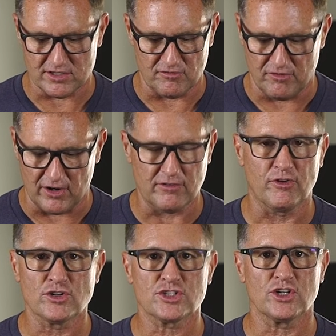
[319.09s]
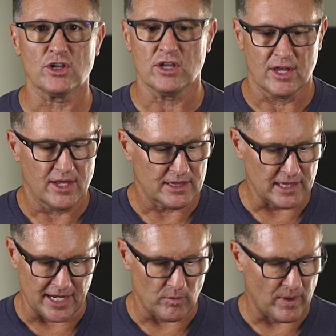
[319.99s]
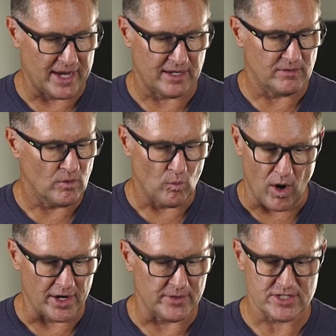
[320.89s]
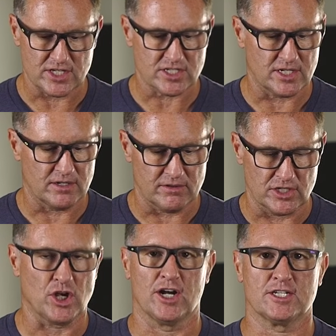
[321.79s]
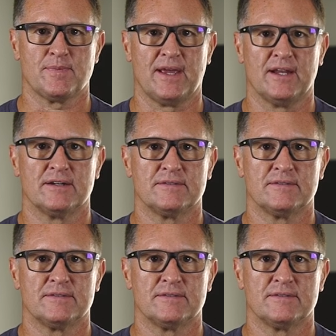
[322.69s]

Very versatile, lightweight, water-resistant, the Tongass pant.